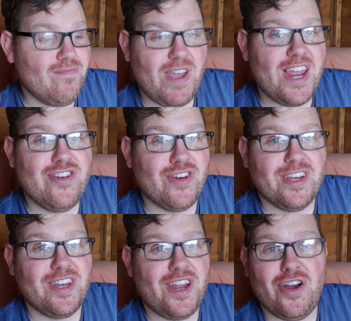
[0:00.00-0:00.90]

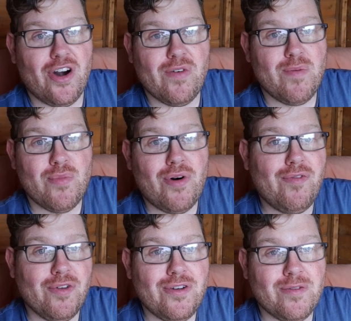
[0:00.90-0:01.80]
interested in growing more
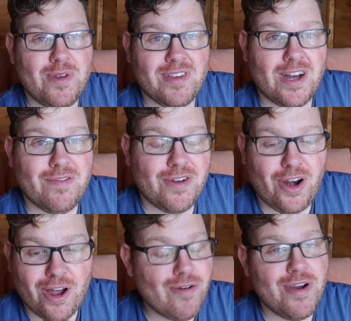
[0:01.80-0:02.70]
food from yourself and
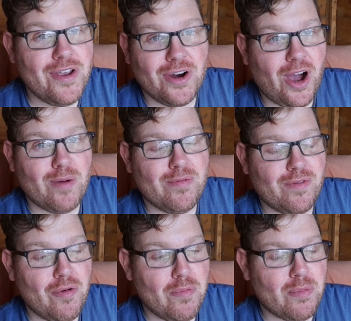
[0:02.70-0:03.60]
lowering your carbon
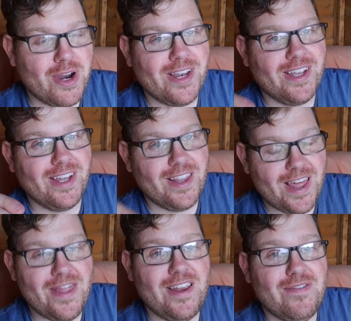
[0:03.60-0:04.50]
footprint,
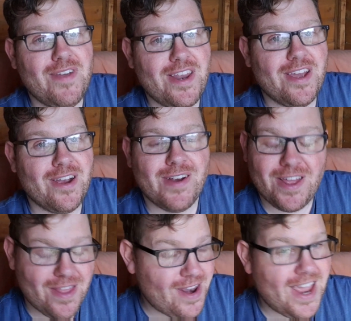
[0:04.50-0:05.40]
then this video
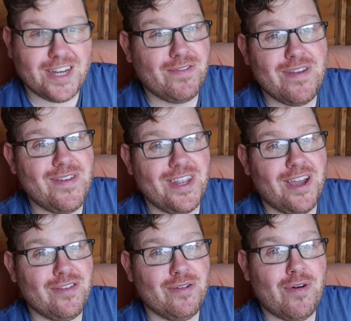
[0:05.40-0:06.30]
and the next few
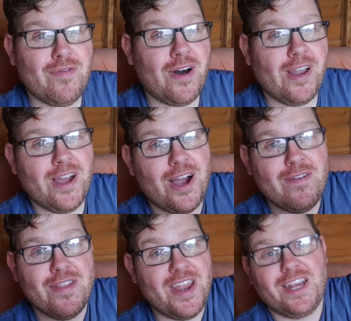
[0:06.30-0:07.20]
videos that will follow
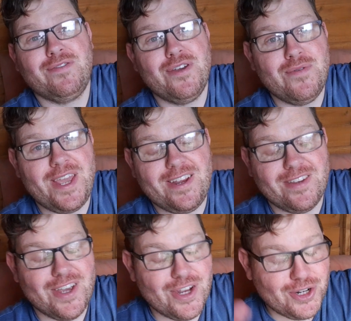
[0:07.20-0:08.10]
over the next few weeks
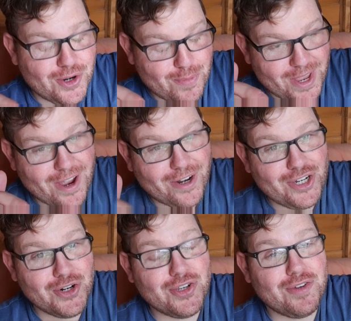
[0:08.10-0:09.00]
should be
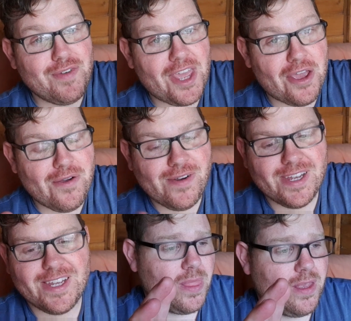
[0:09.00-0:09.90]
just for you.
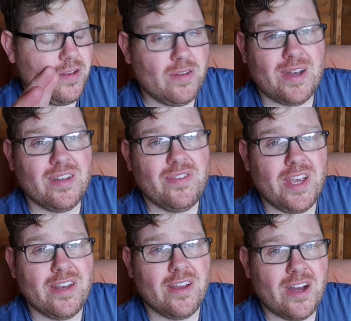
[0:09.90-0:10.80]
So as I've
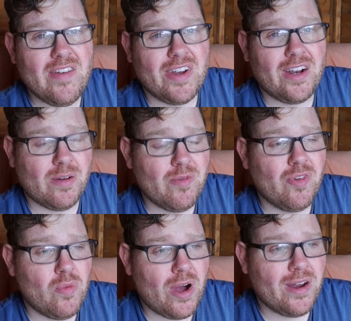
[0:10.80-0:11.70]
said, I've had an allotment for
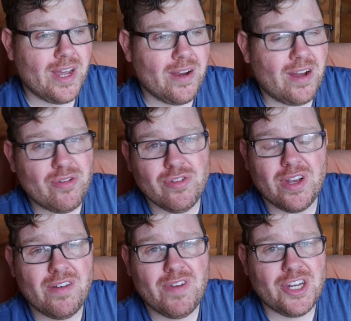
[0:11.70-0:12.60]
a while now. I've also
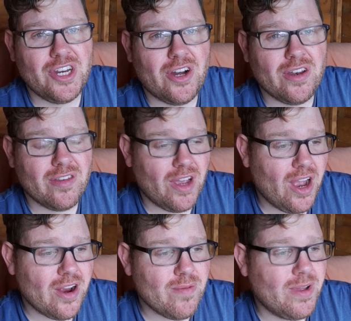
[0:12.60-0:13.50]
had veggie gardens at
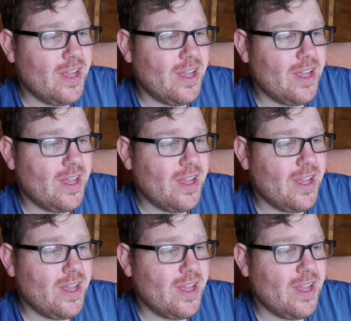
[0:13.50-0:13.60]
home.